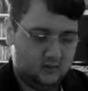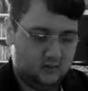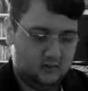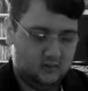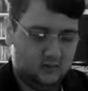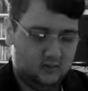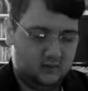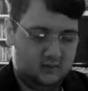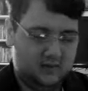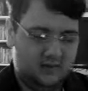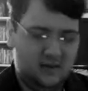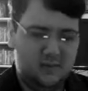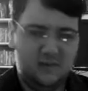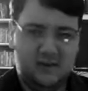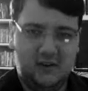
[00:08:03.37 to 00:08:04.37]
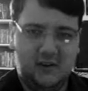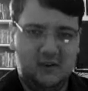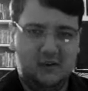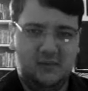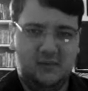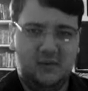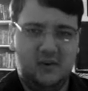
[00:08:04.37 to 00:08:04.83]
the Dame to
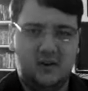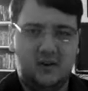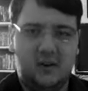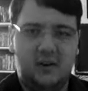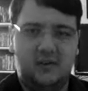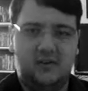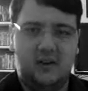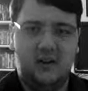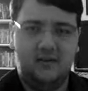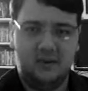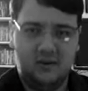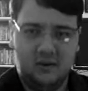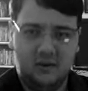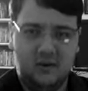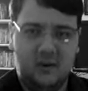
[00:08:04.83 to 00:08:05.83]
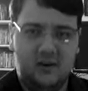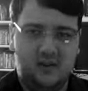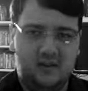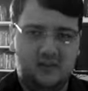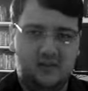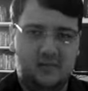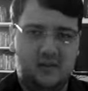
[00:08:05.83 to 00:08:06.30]
Kill For, Ava Lord,
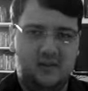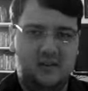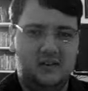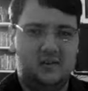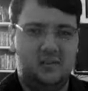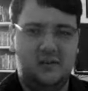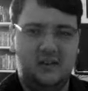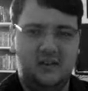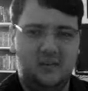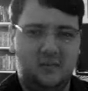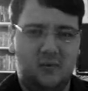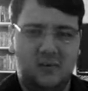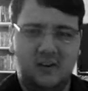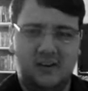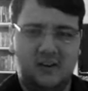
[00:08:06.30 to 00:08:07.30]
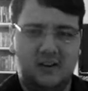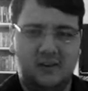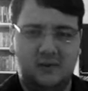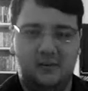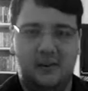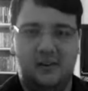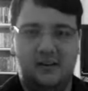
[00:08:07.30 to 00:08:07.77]
displays more
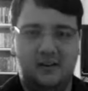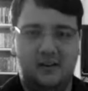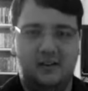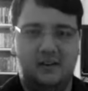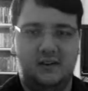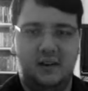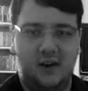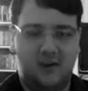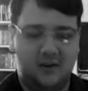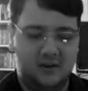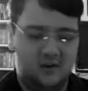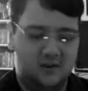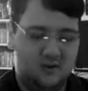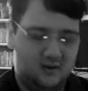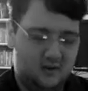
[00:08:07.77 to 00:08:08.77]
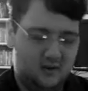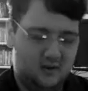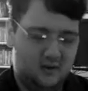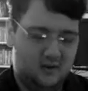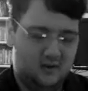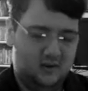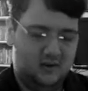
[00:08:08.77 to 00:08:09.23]
sexuality than character,
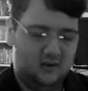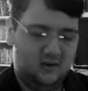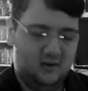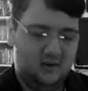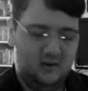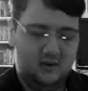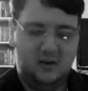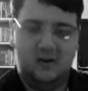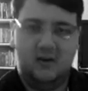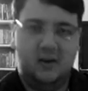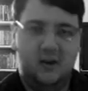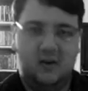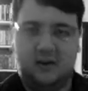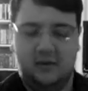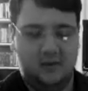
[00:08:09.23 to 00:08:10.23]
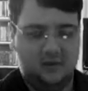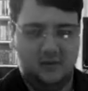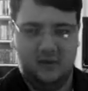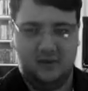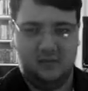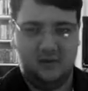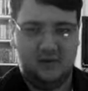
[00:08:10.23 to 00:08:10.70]
any character
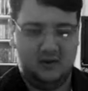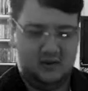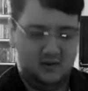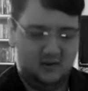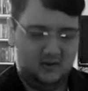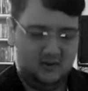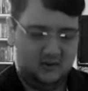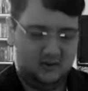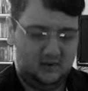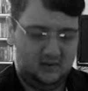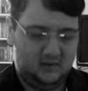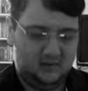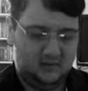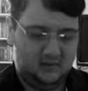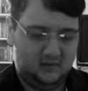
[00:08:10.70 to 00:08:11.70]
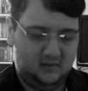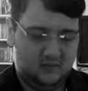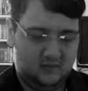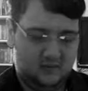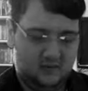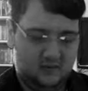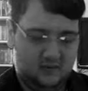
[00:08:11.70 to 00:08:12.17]
development. There's
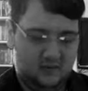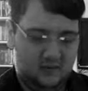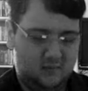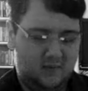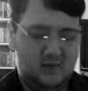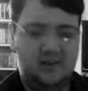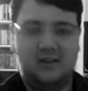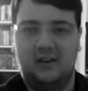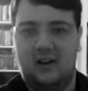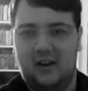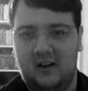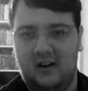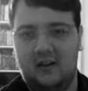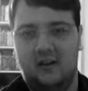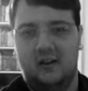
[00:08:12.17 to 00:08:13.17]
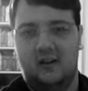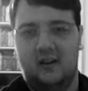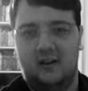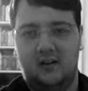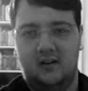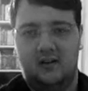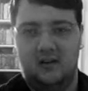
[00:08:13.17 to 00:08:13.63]
some good talk
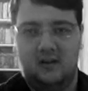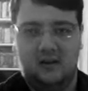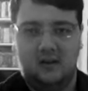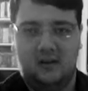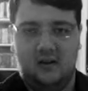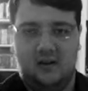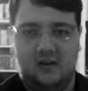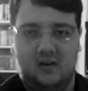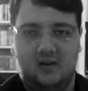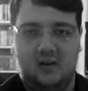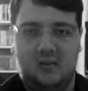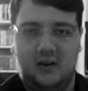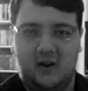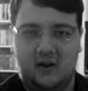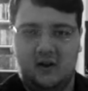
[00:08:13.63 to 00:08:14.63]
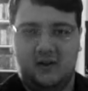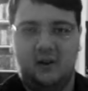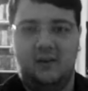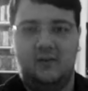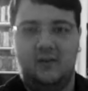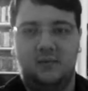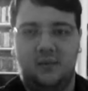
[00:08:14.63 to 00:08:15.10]
about
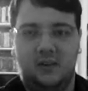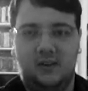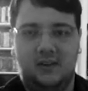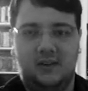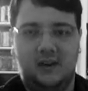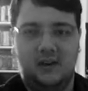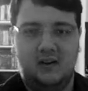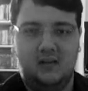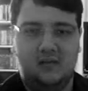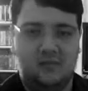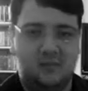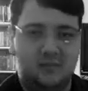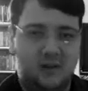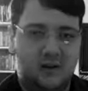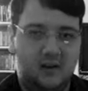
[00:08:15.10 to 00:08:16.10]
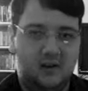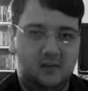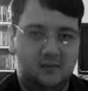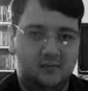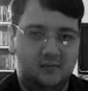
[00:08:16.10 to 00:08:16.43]
herself in one scene, but